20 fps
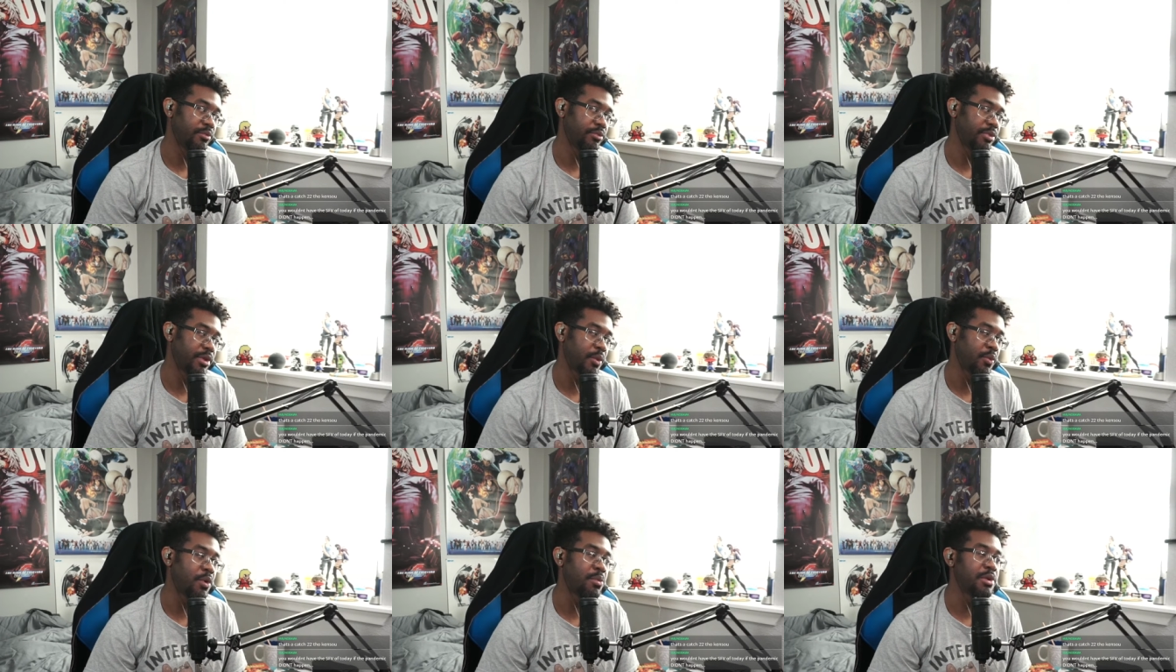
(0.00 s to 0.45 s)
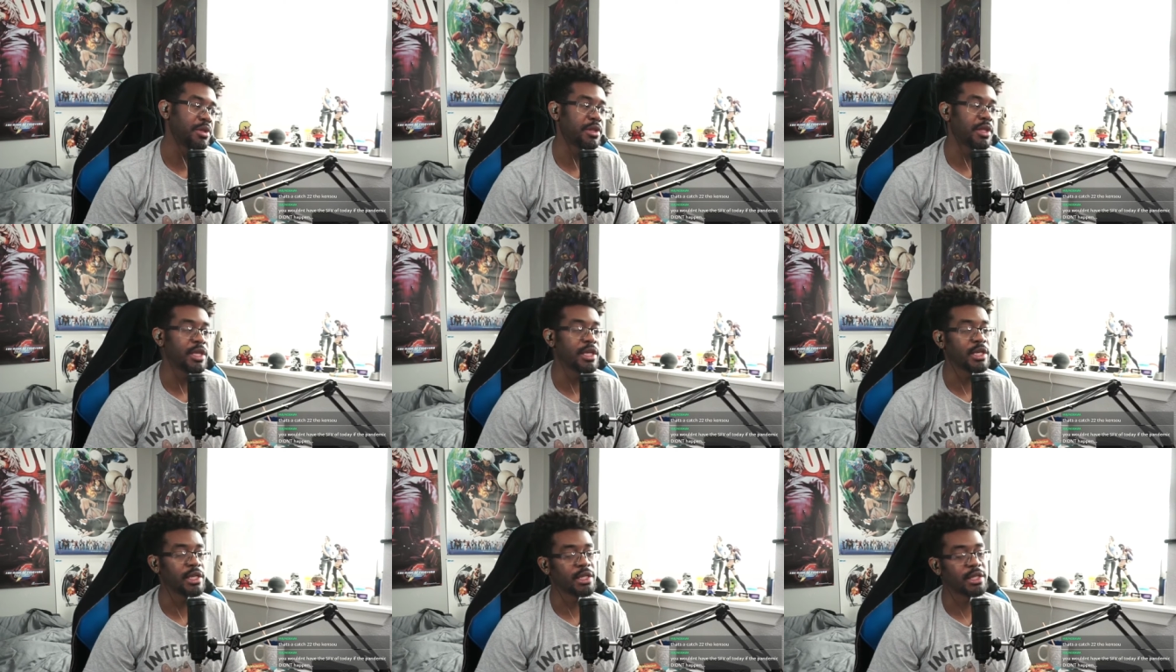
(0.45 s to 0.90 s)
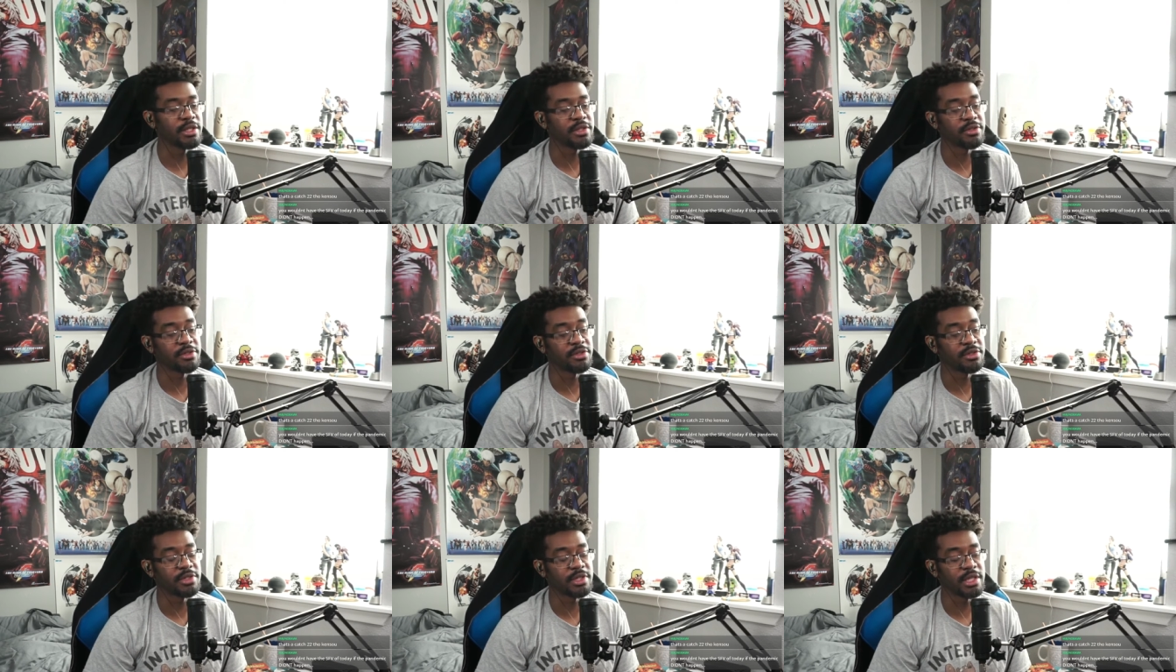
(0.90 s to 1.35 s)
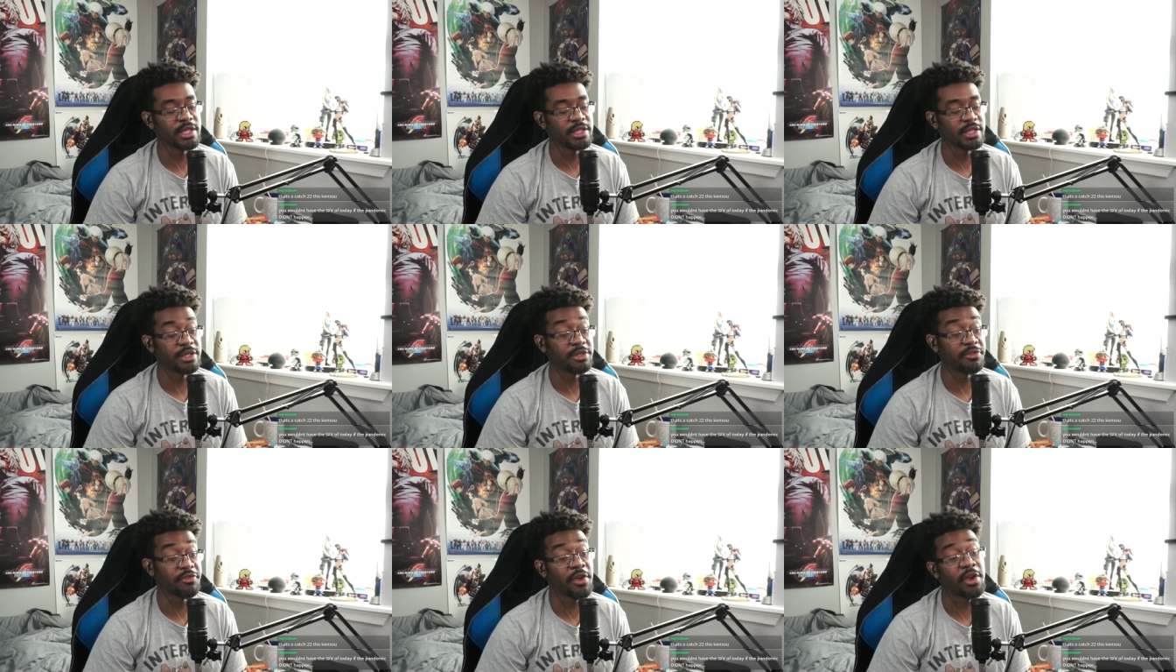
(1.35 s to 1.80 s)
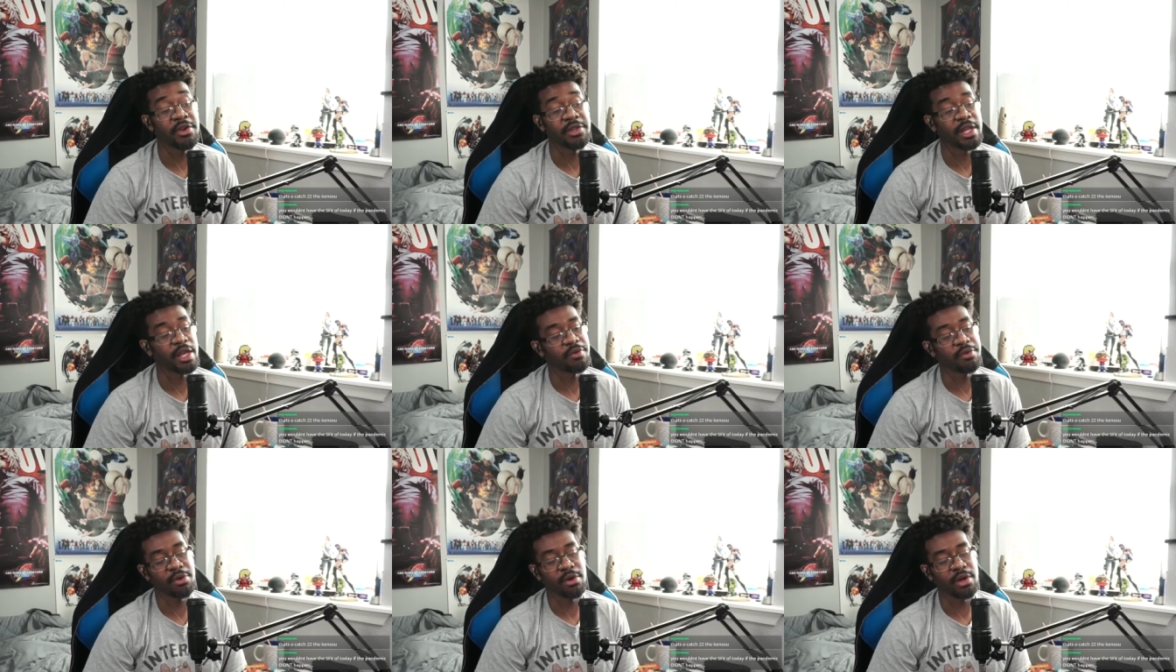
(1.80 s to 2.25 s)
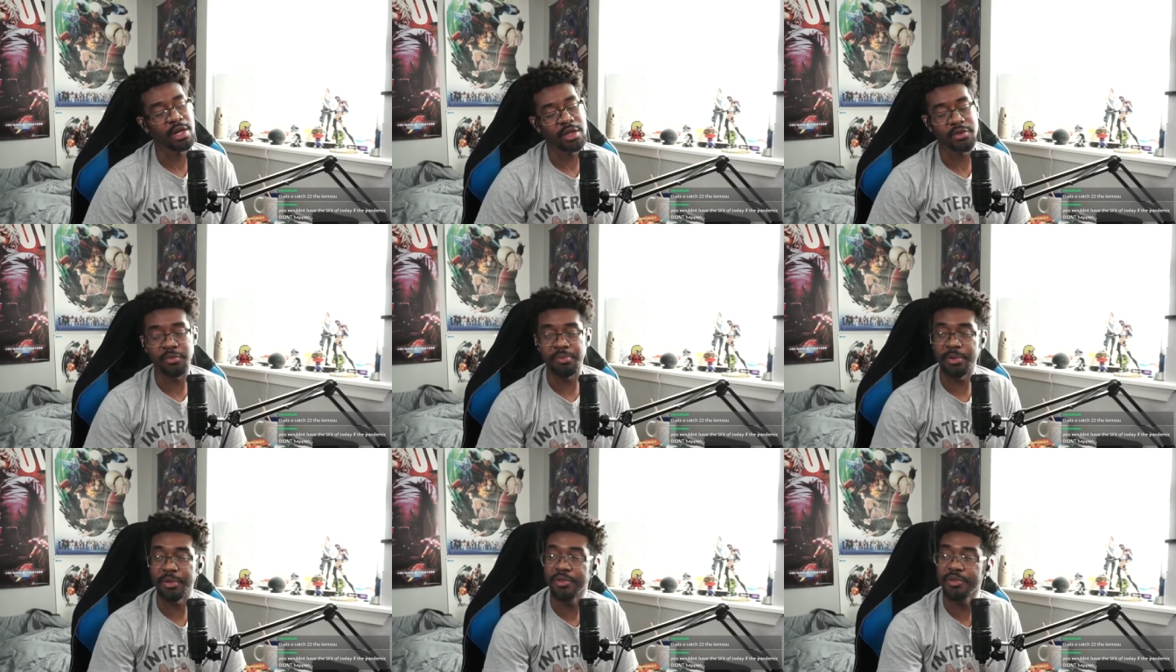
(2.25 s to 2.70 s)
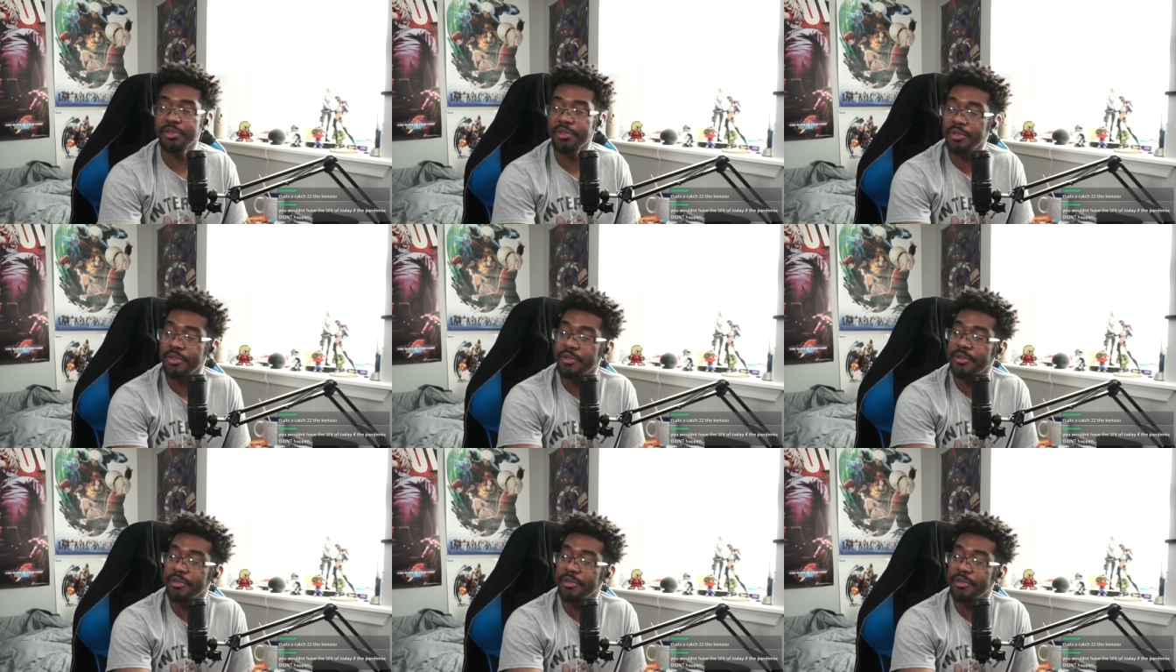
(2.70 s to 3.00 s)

what we think is, is, is fair in that regard, I suppose.